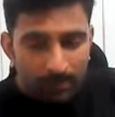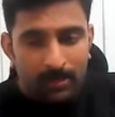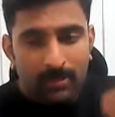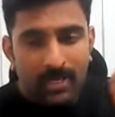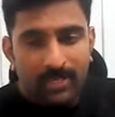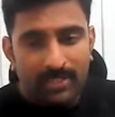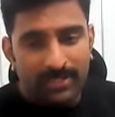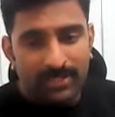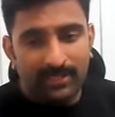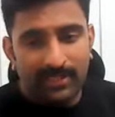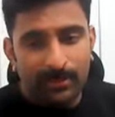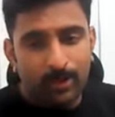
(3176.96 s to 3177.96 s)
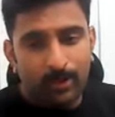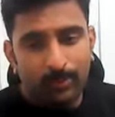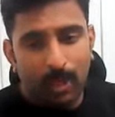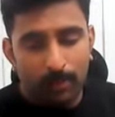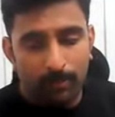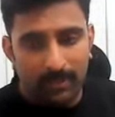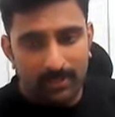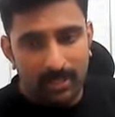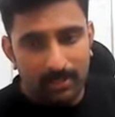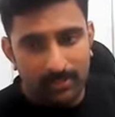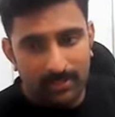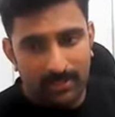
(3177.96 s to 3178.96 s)
People are checking the group, not
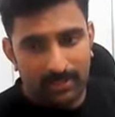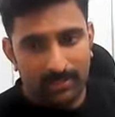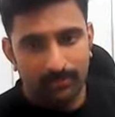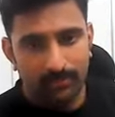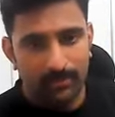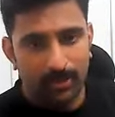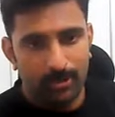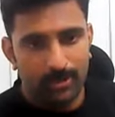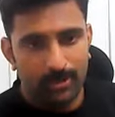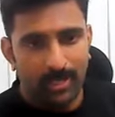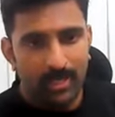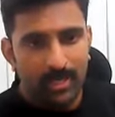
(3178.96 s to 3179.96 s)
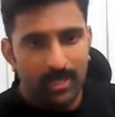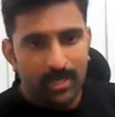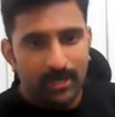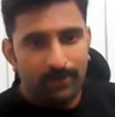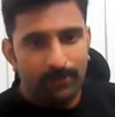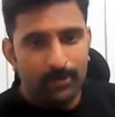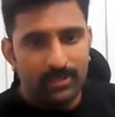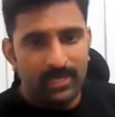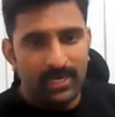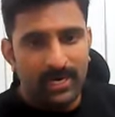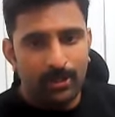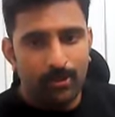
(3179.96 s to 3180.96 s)
personal message. Okay, if you
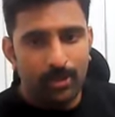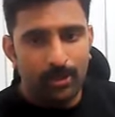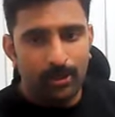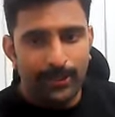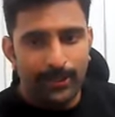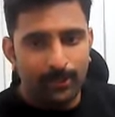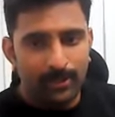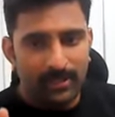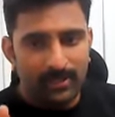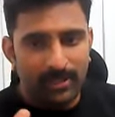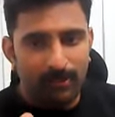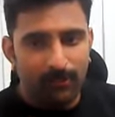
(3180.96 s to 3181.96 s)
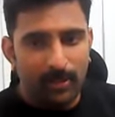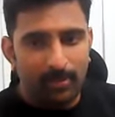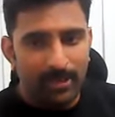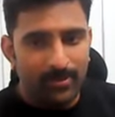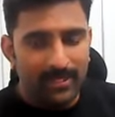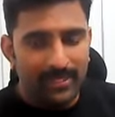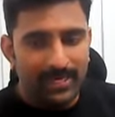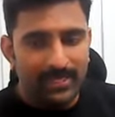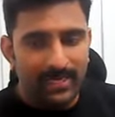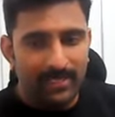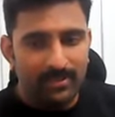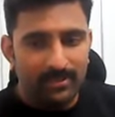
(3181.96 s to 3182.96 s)
see like you are going to receive from anyone
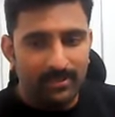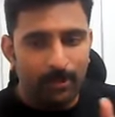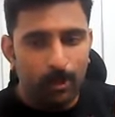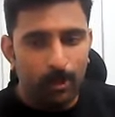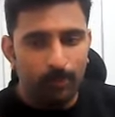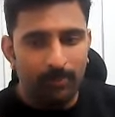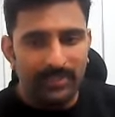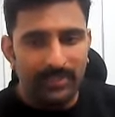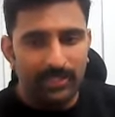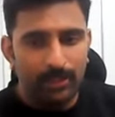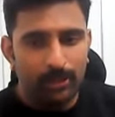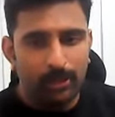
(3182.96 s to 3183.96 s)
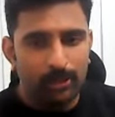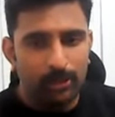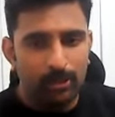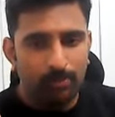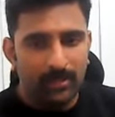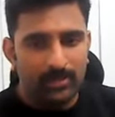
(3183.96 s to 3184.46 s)
can dance the group messages also,